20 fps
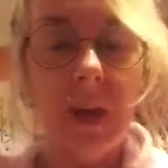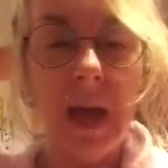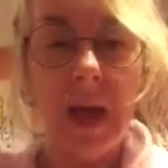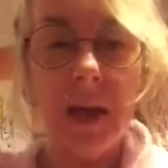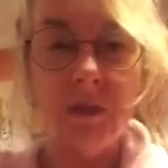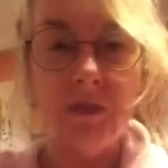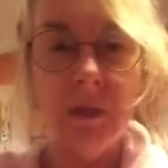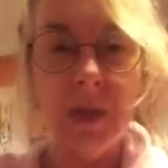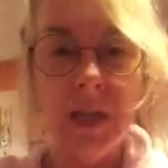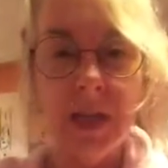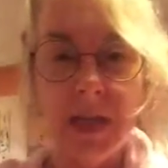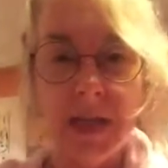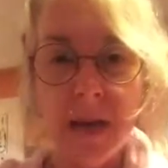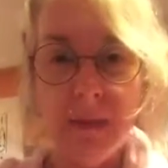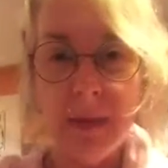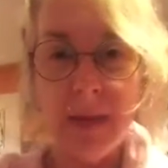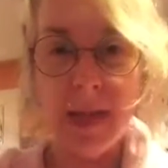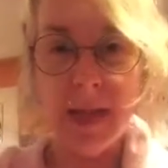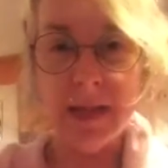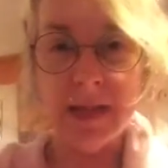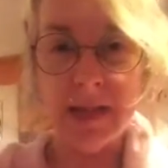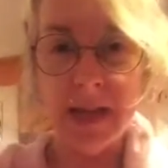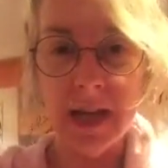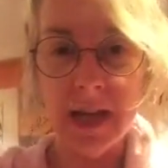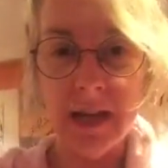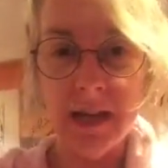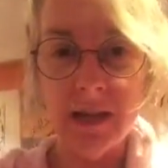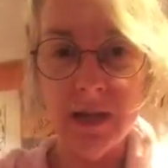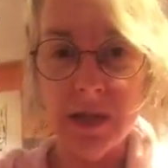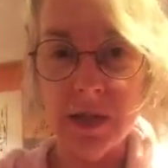I had roller derby last
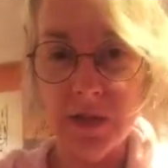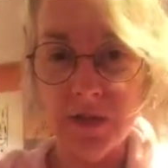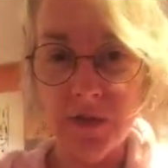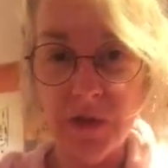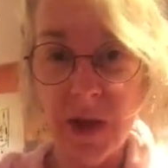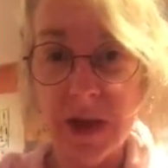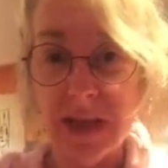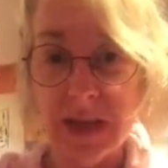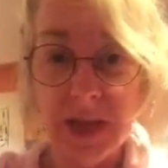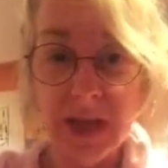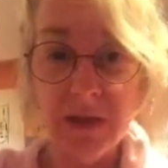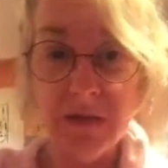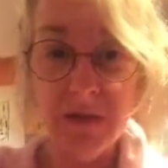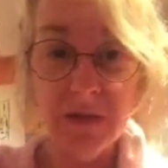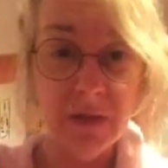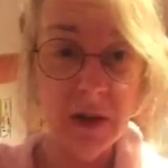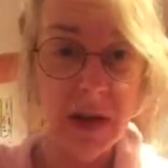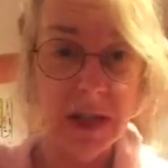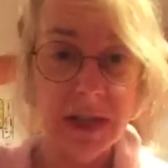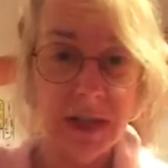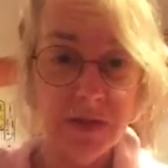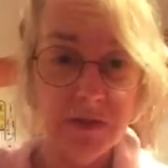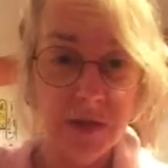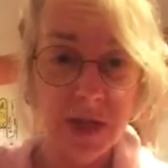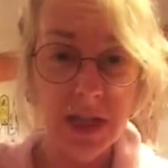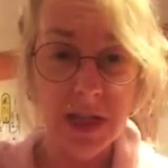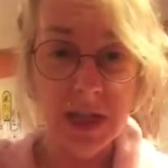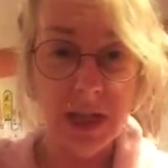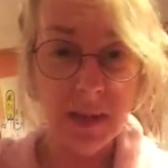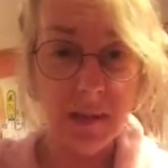night, so it's Friday. Friday's
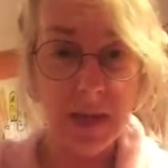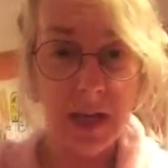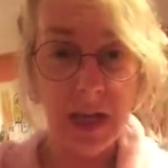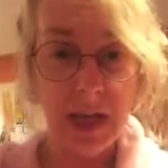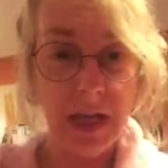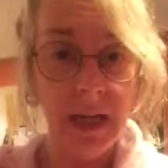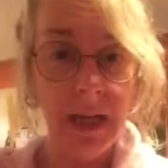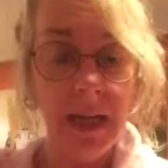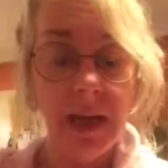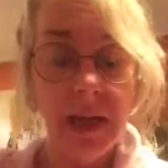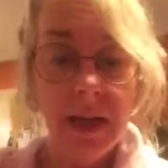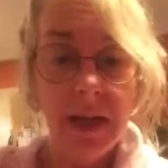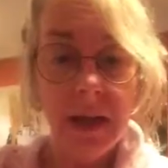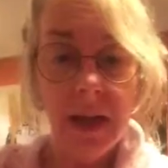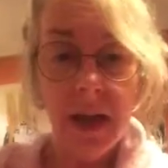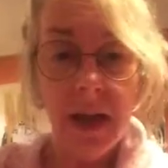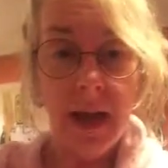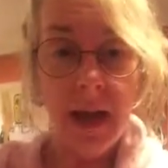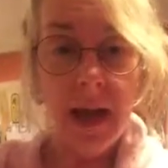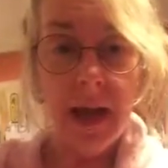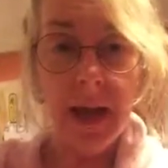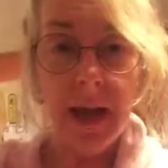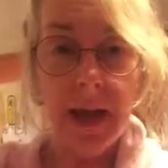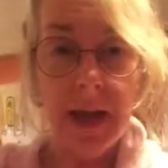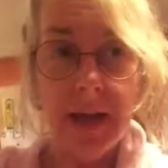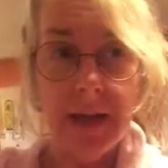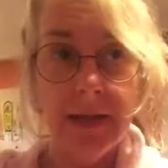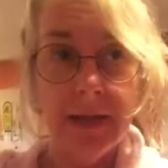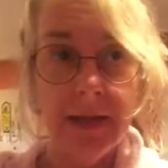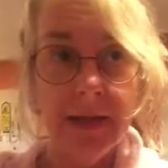roller derby night.
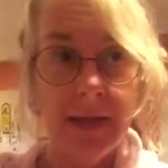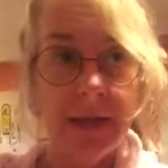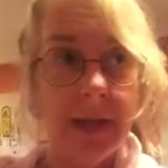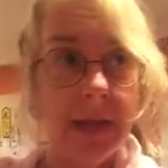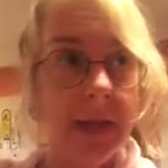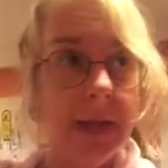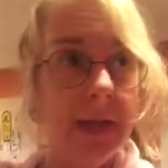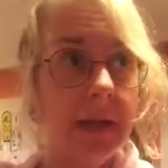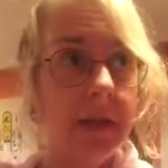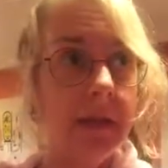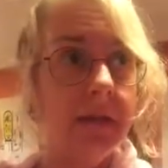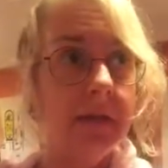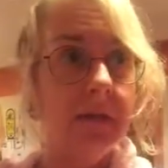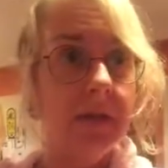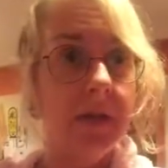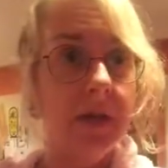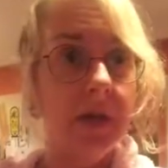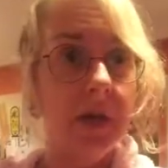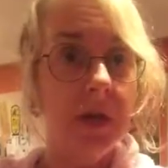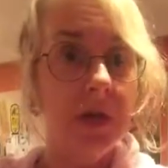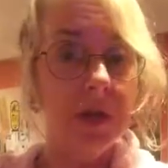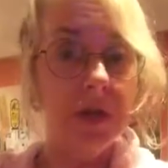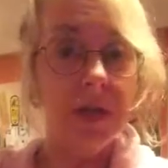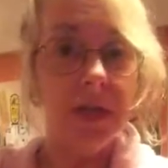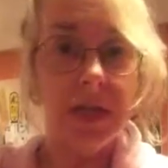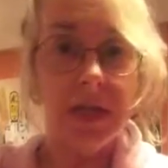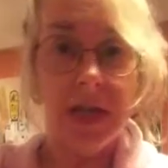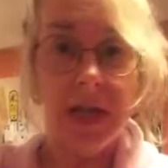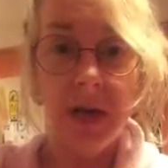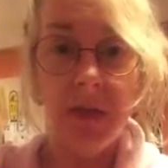And so
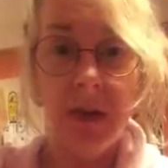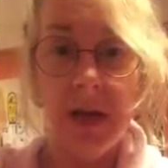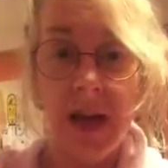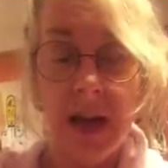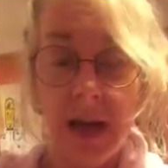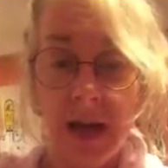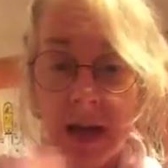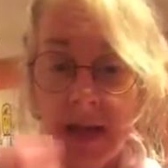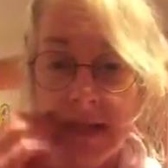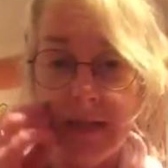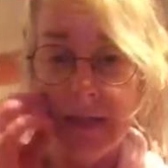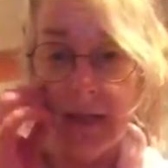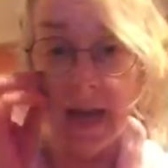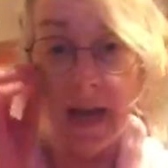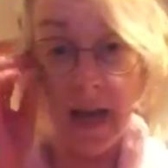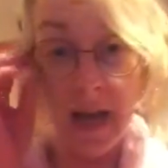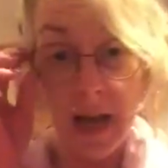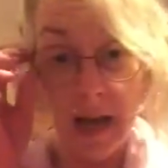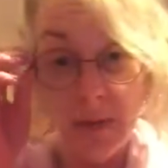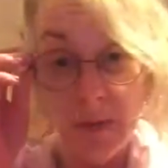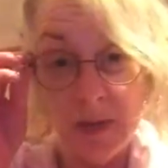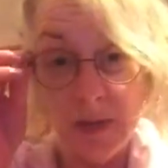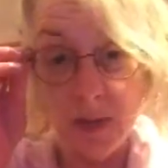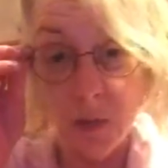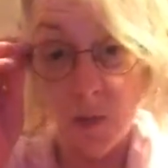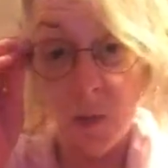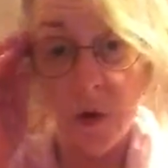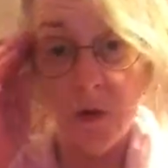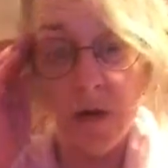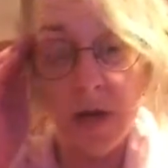today we had, I went
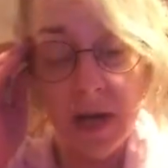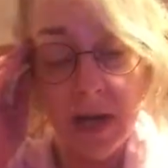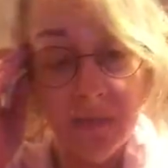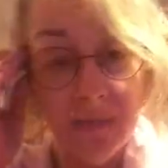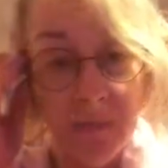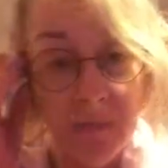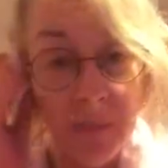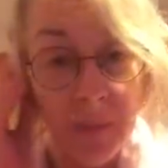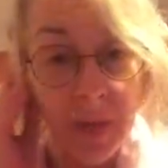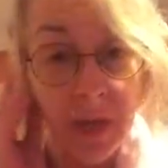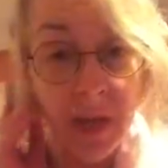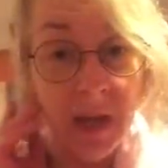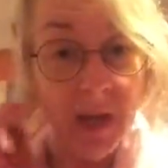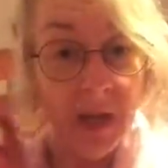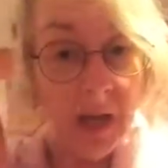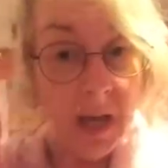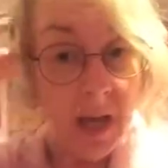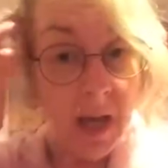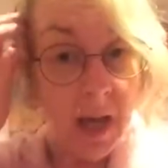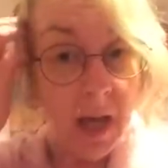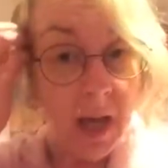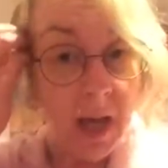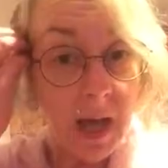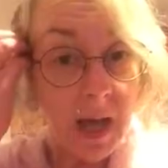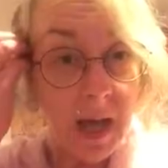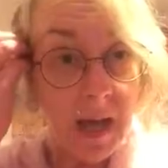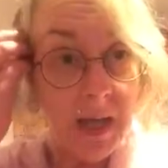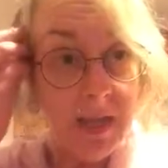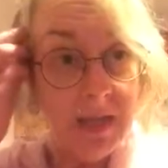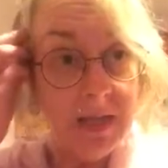to Warrior
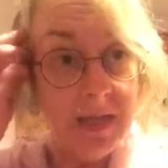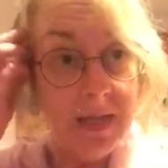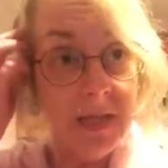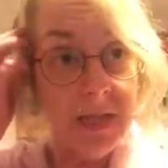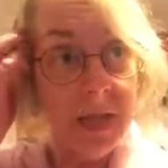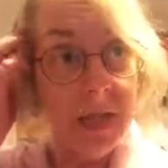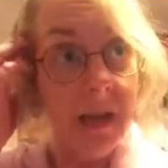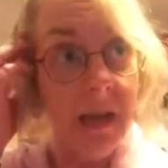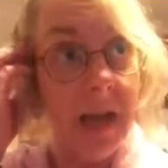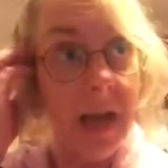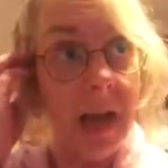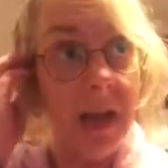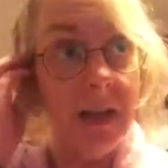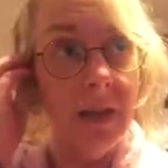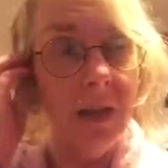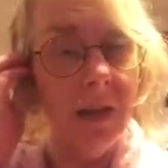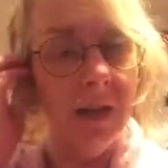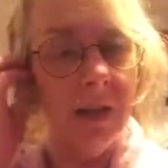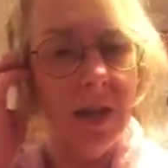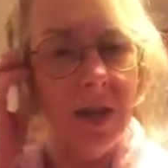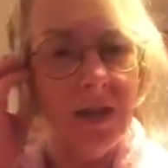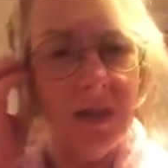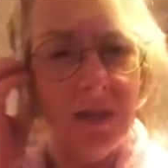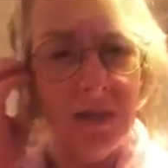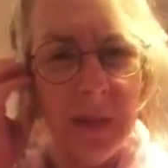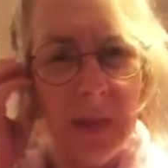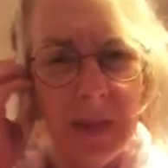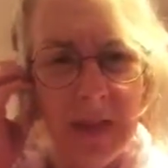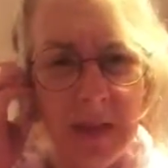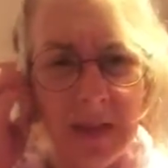and kind of got lost
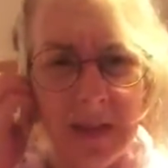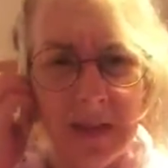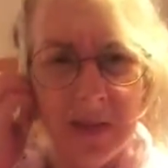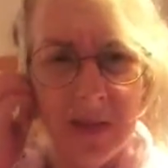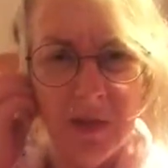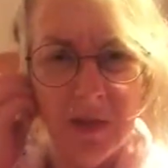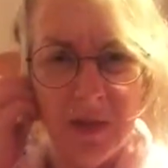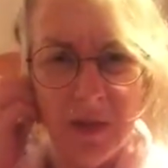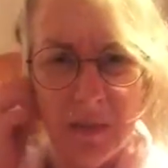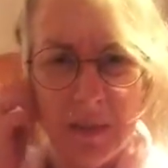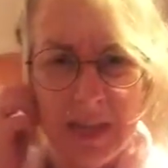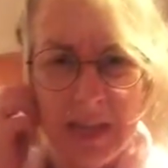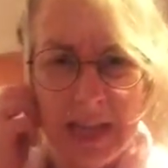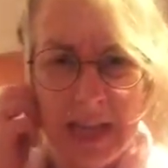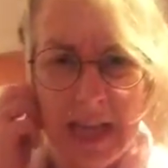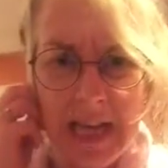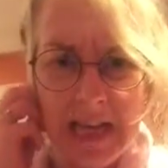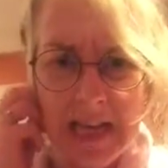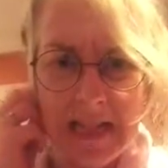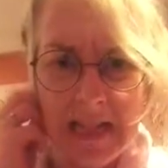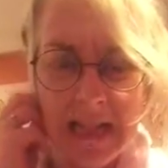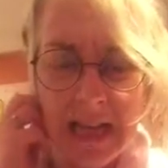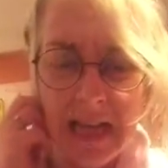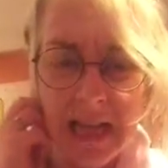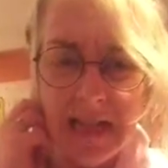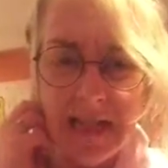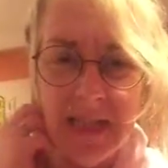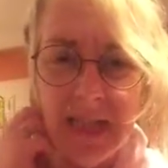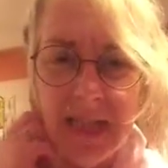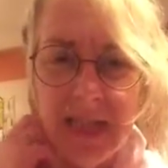a bit. So I was a bit late
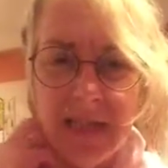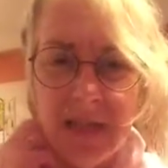starting.